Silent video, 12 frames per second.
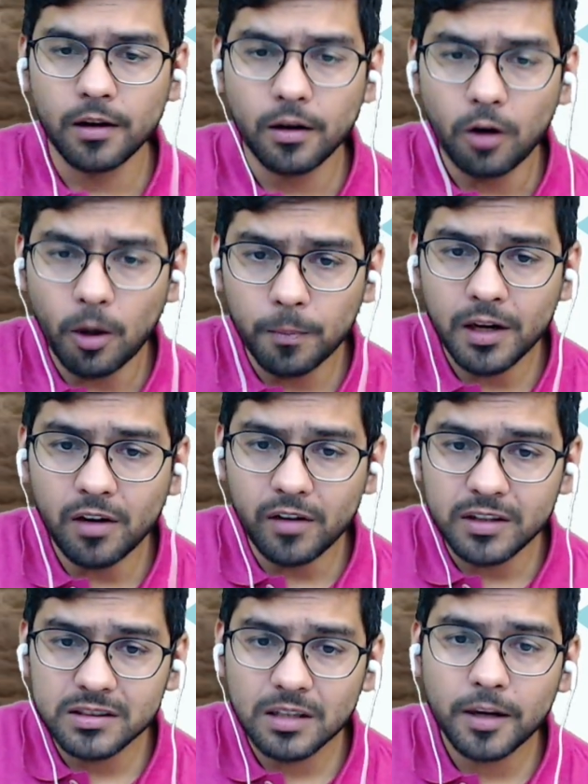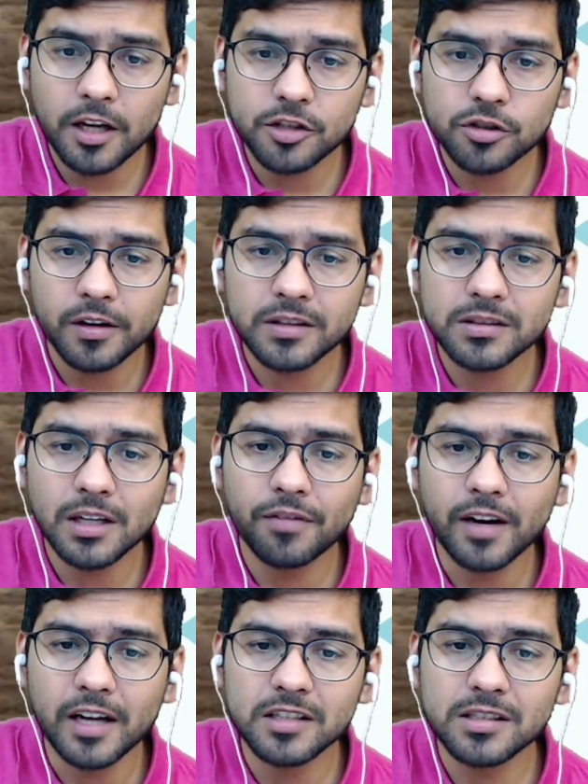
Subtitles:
Obtain reasonable assurance that financial